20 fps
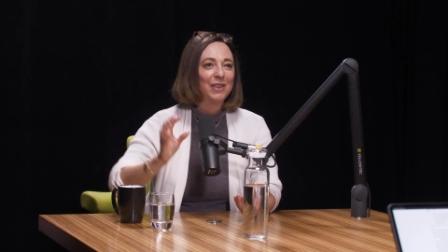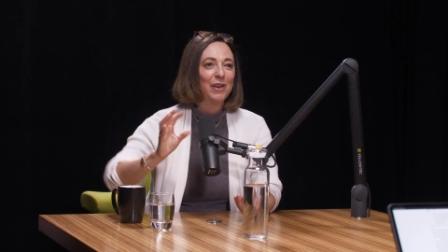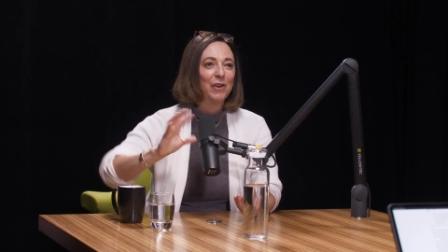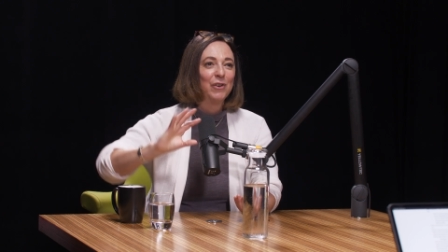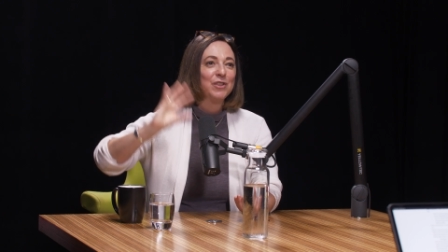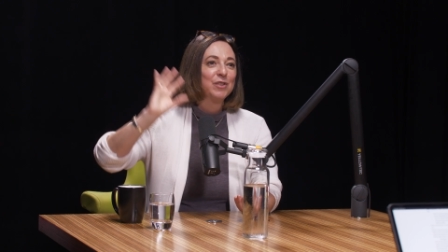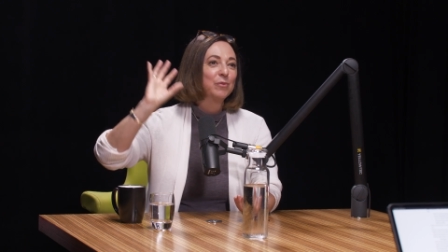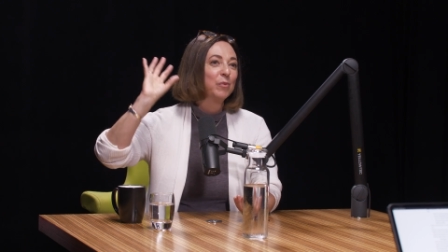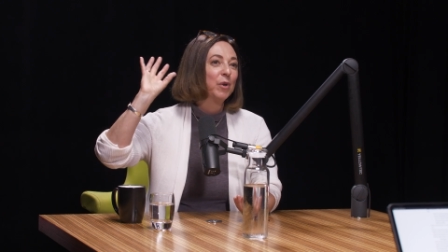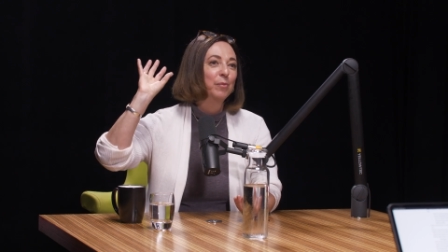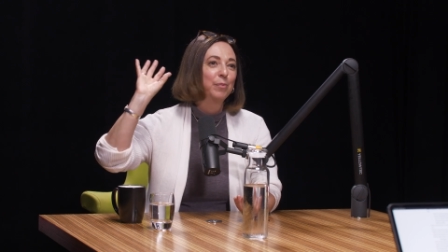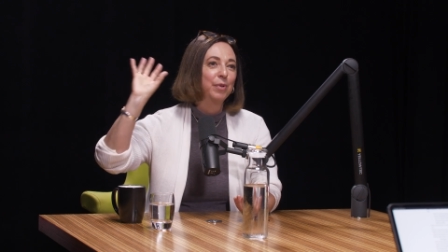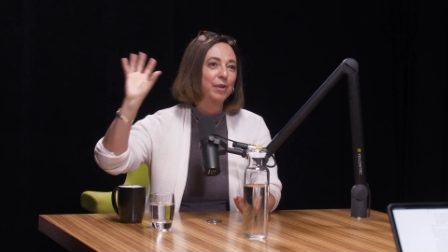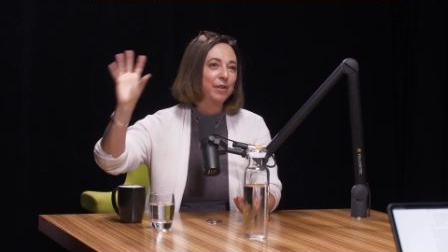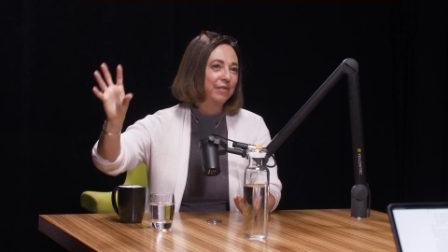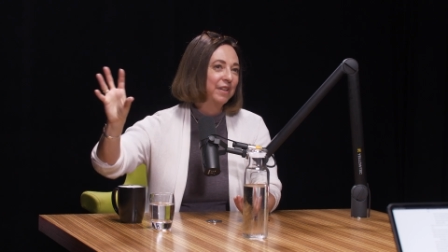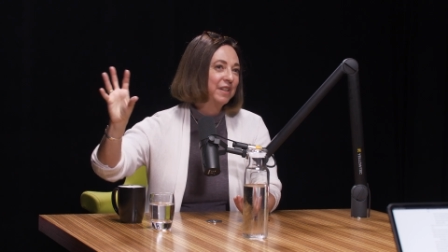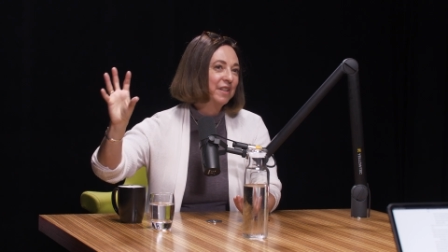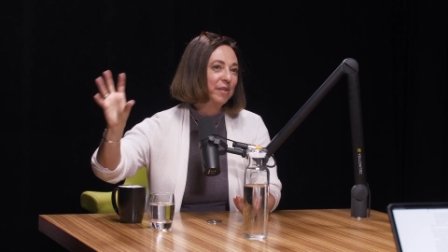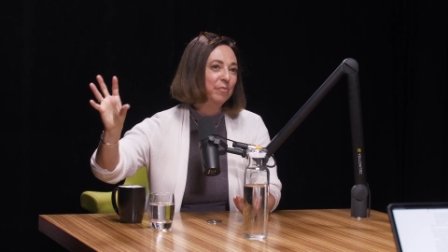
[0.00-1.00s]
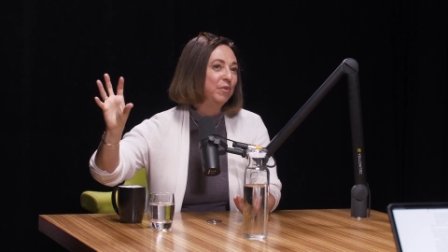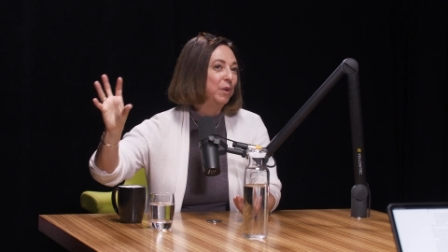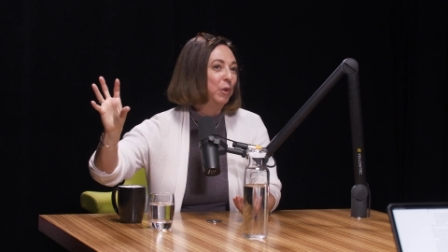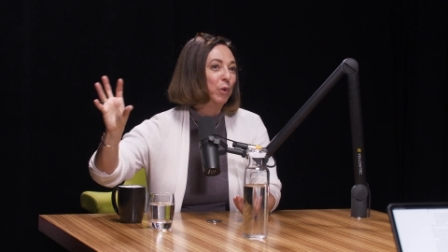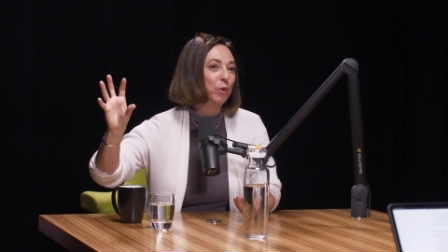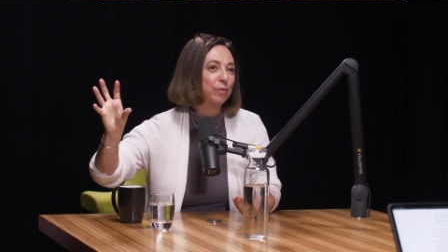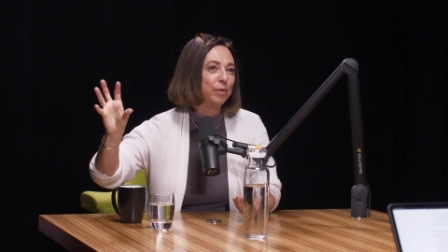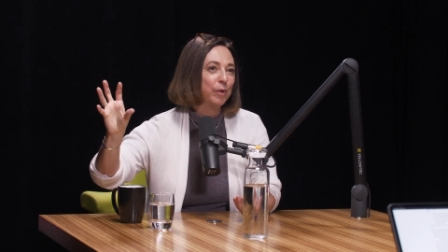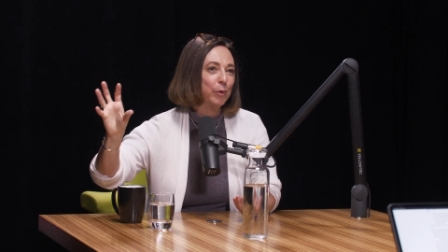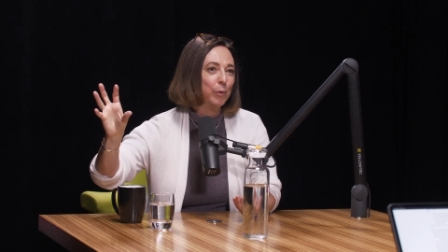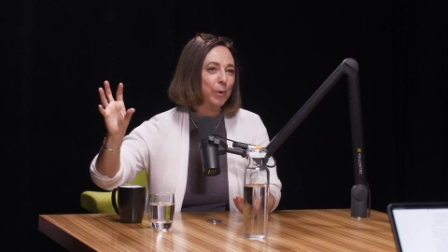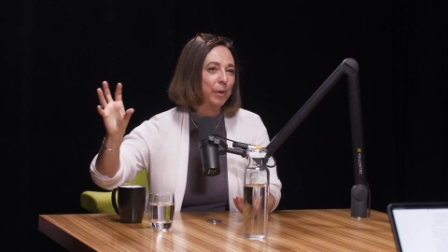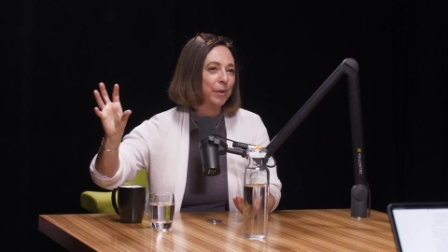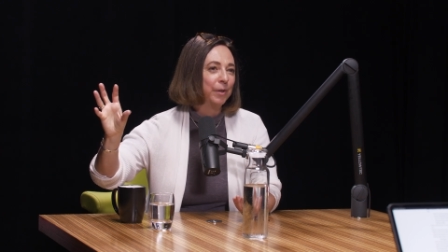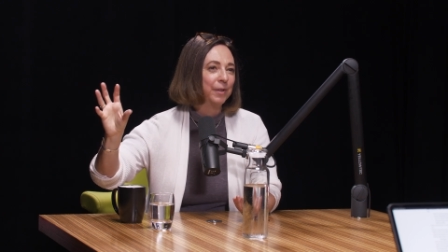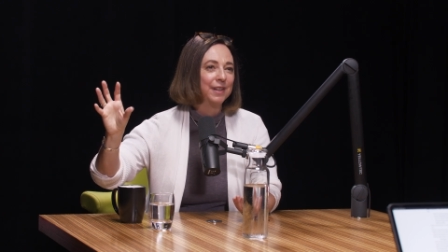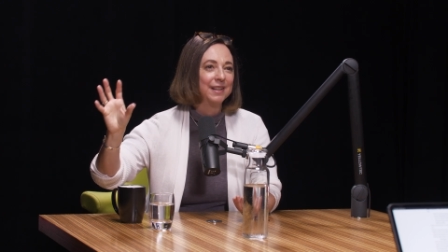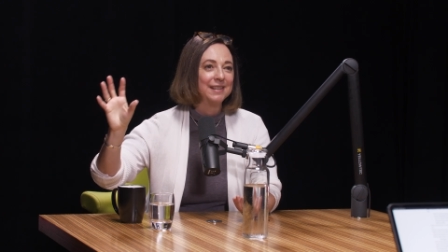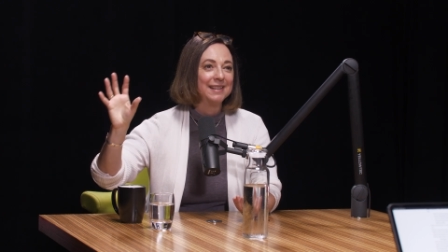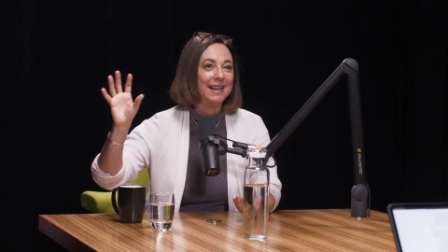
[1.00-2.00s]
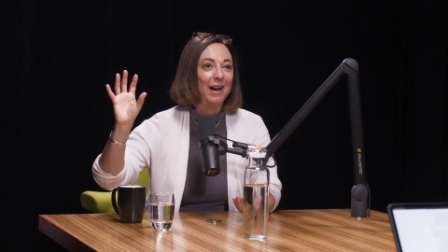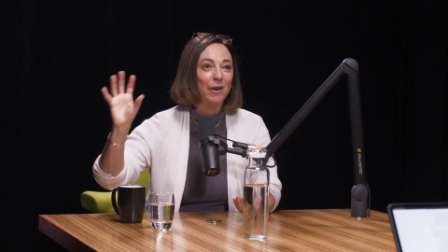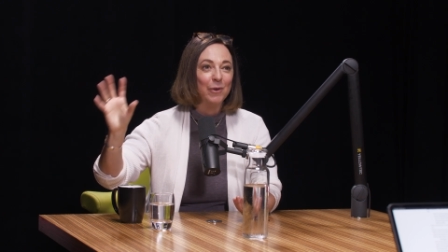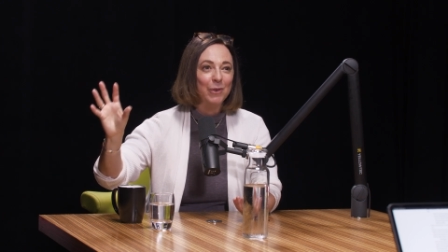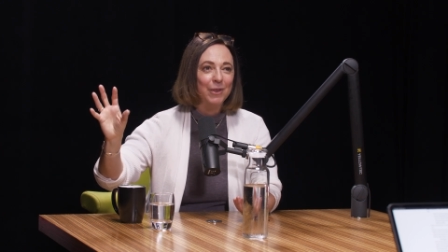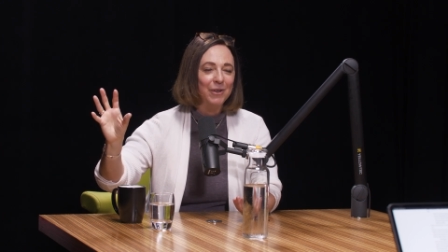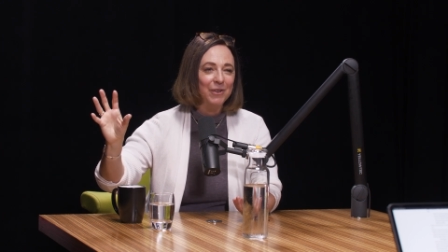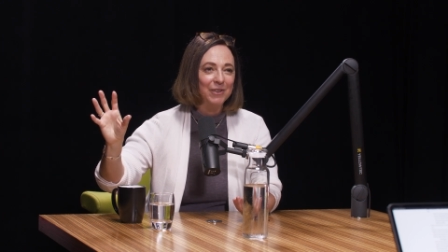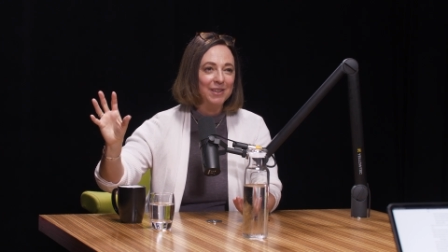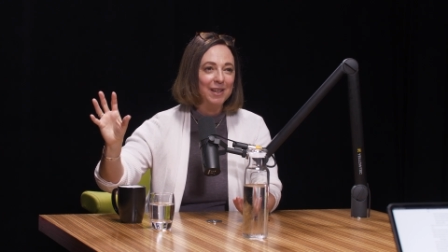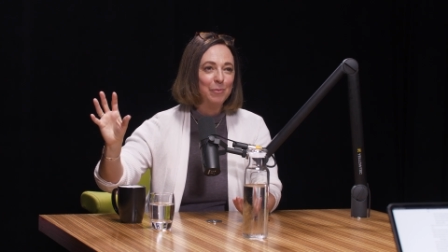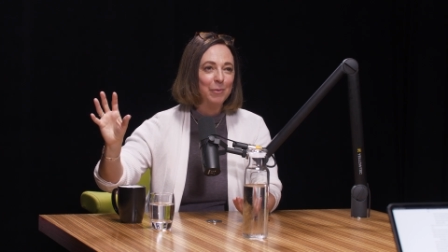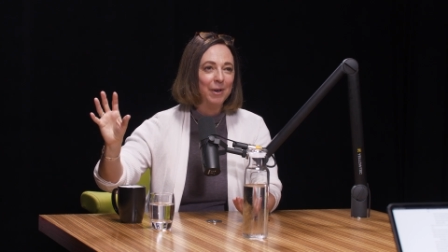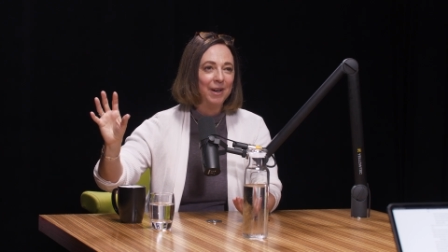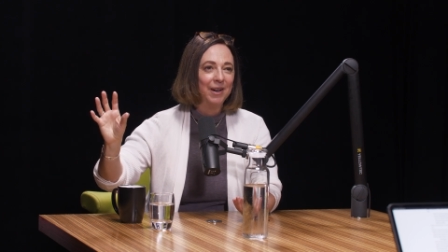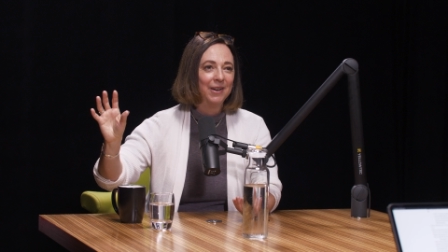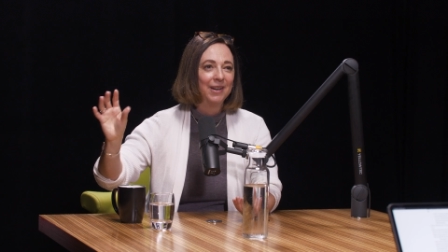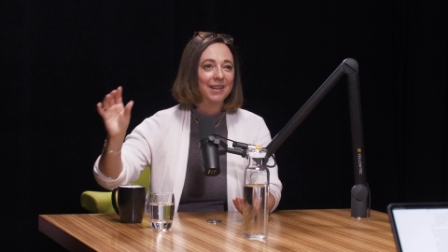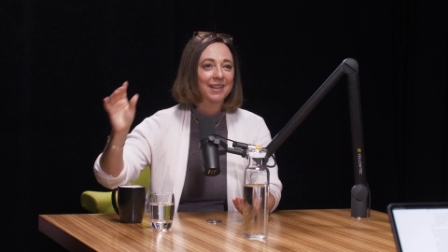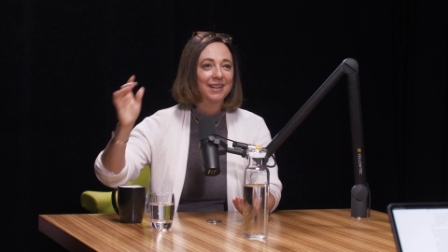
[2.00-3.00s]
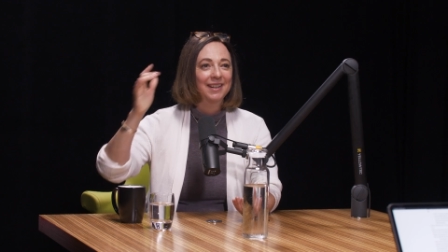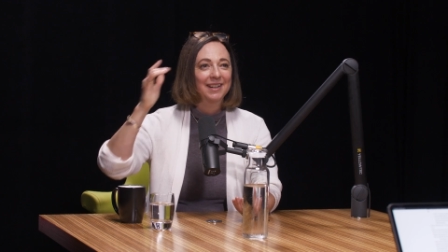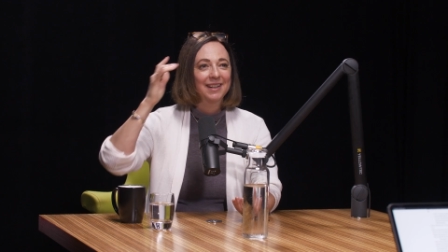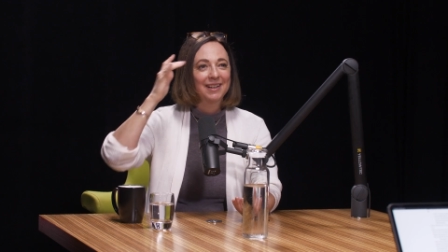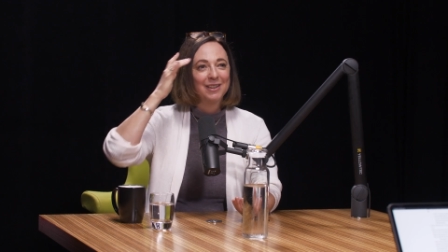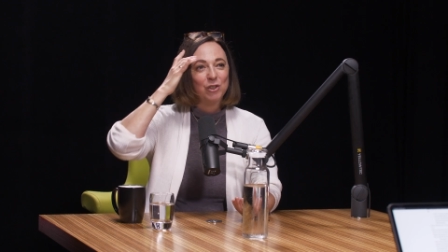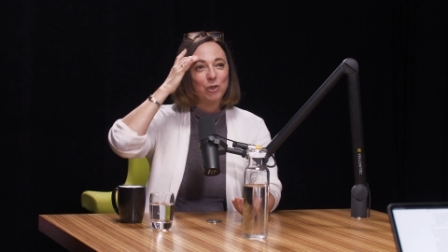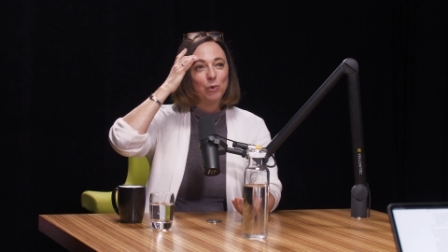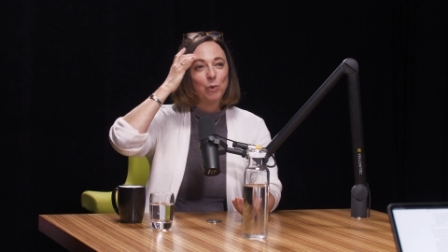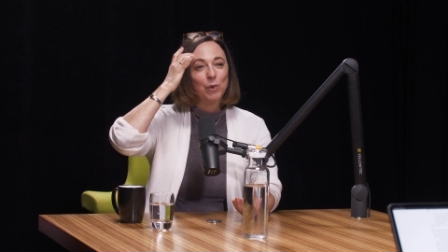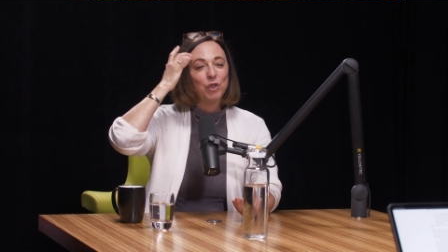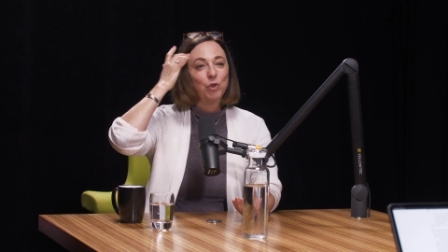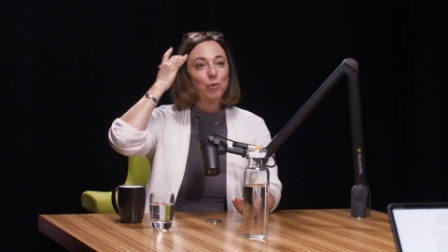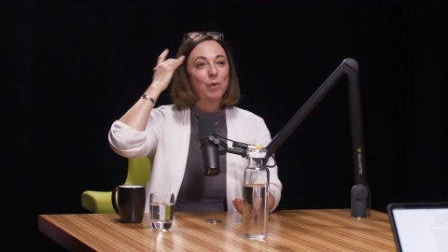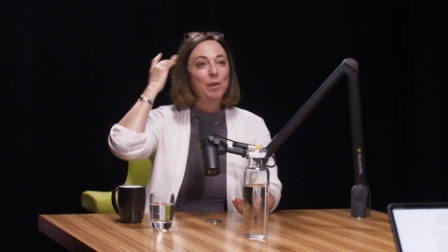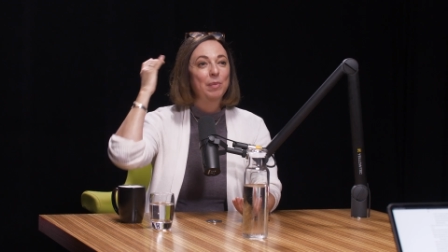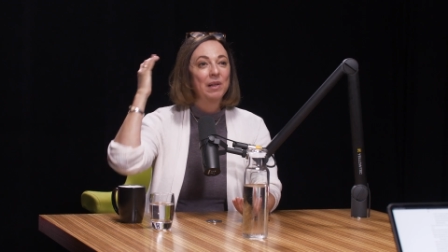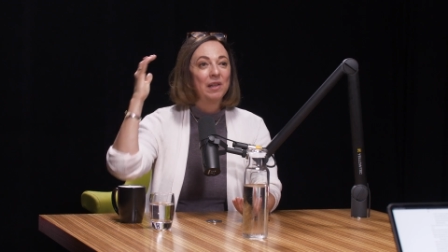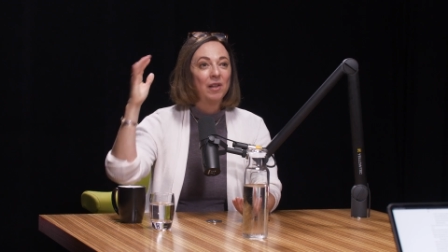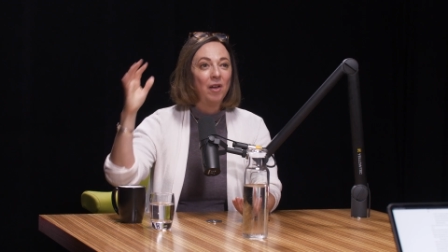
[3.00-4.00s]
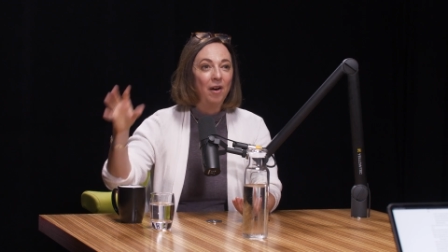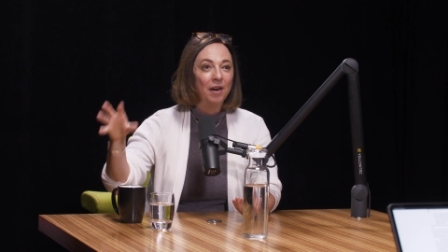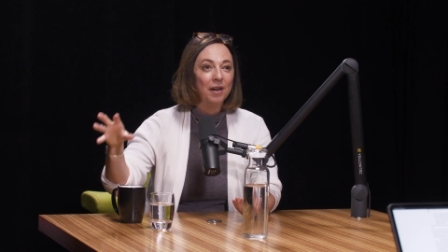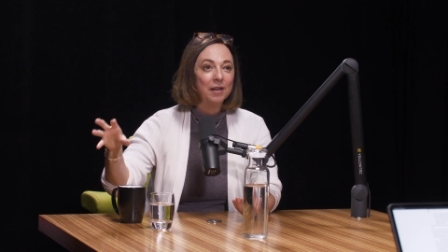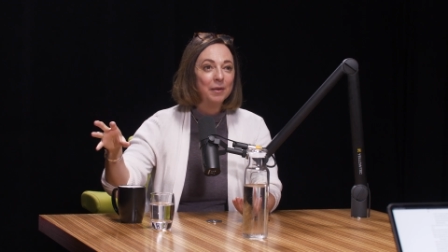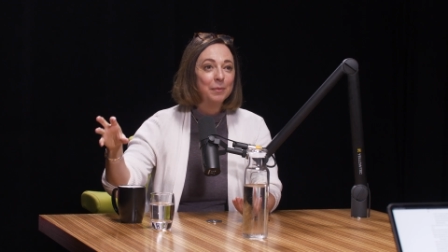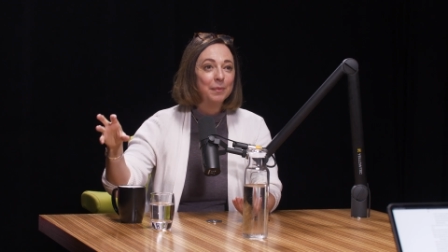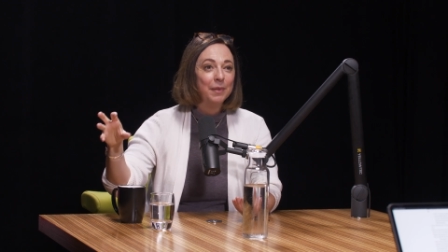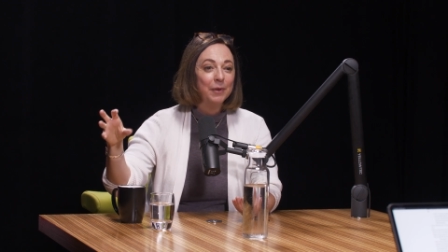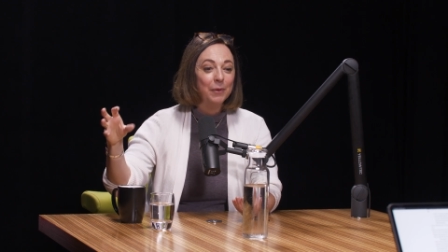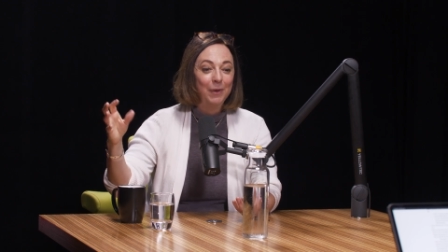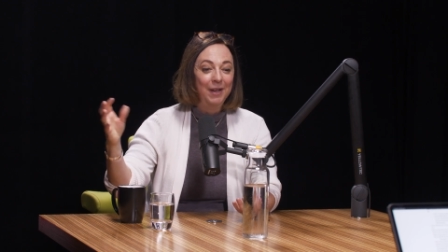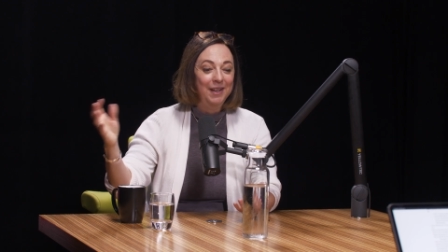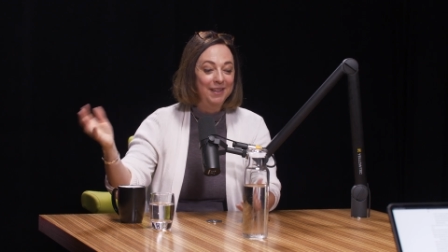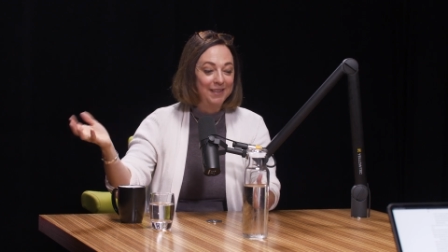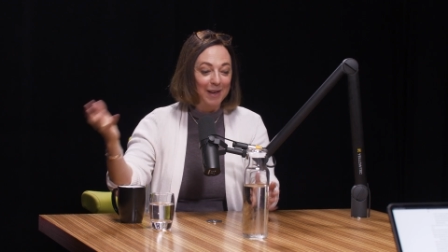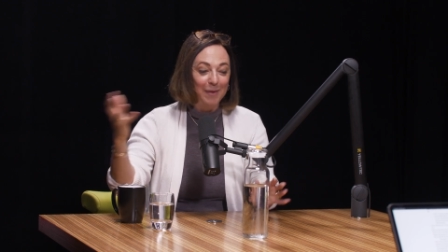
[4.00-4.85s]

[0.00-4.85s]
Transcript: there is a more perfect and beautiful world that's out there somewhere to which we belong, but we